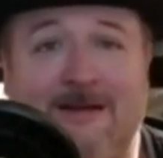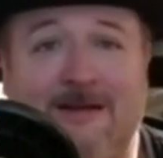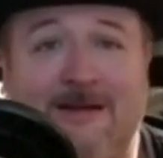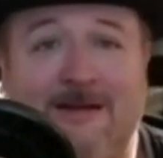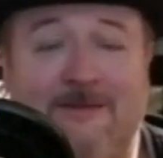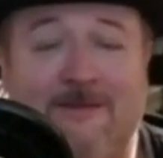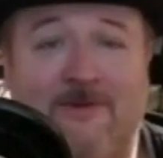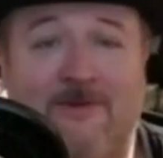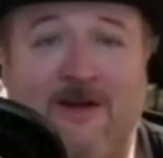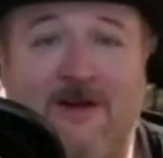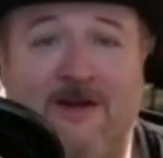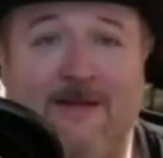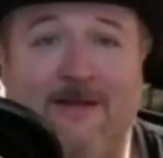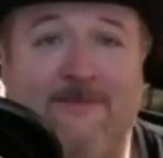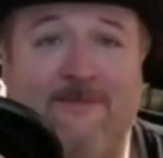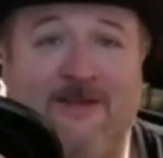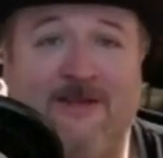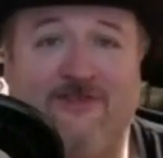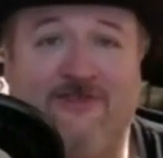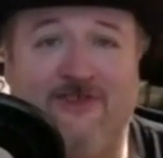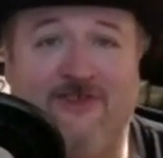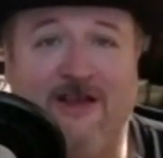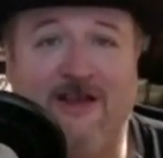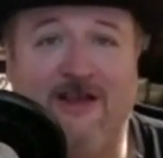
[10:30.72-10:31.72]
probably
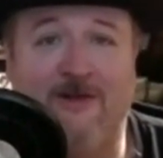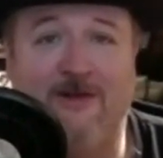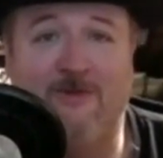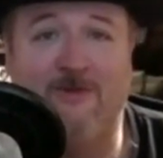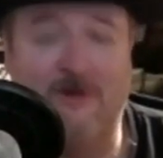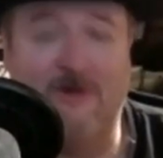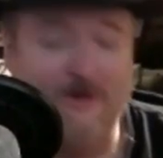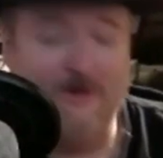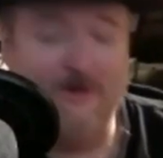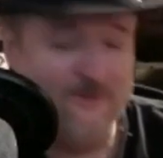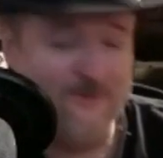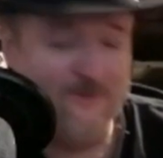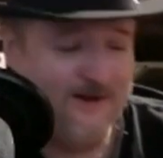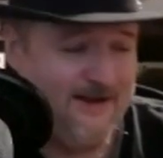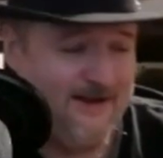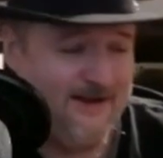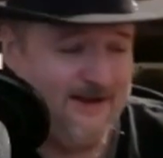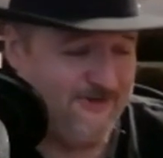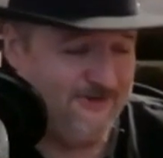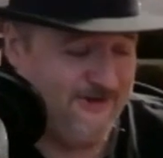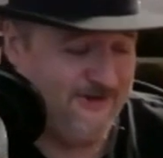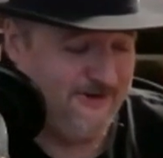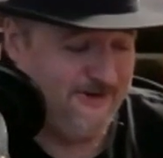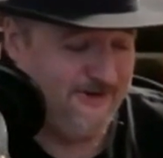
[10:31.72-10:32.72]
mid-January when I
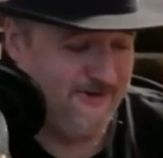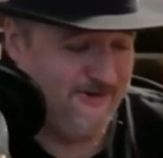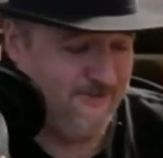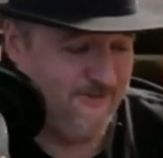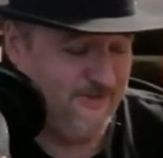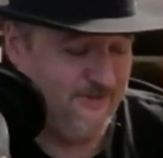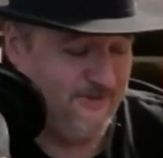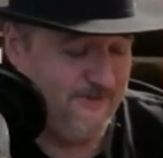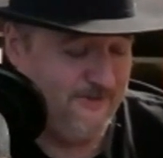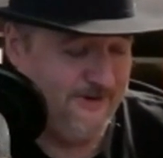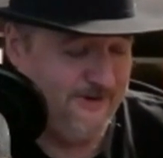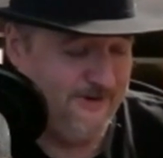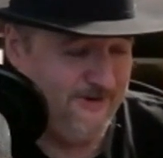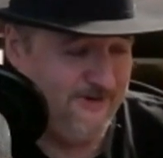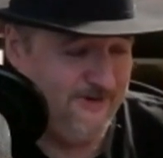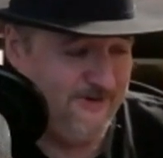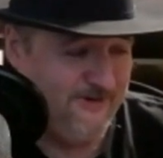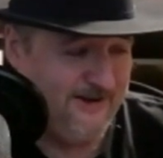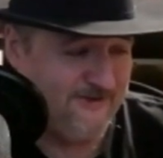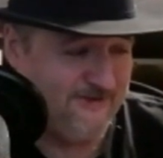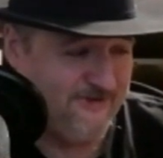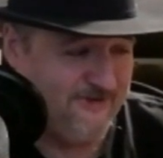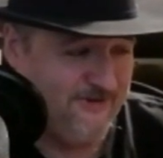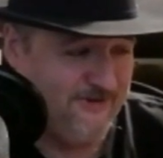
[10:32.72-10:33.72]
actually, you know, when we do
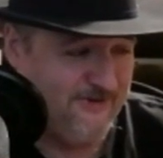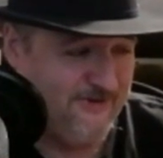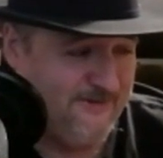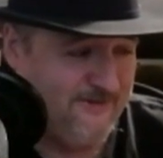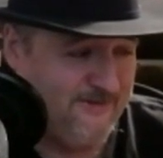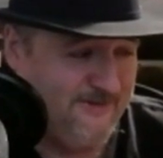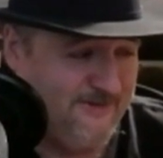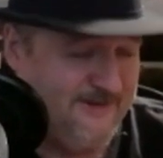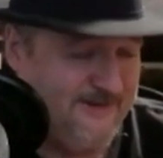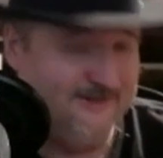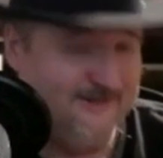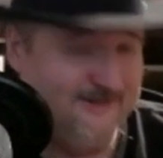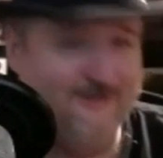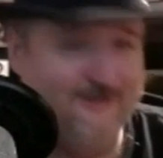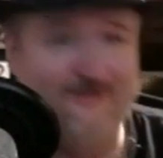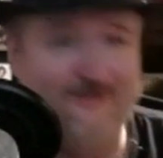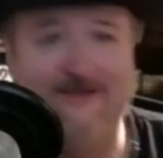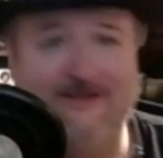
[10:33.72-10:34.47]
actually do it. Because